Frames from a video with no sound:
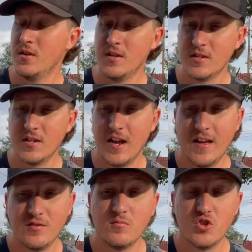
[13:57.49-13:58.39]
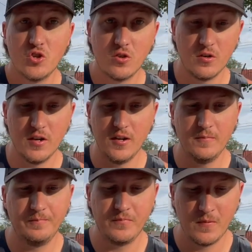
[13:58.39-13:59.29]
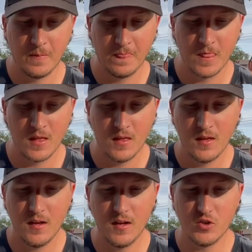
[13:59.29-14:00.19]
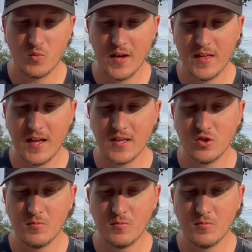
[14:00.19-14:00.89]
it's gonna have some sugar in it. That's why they got so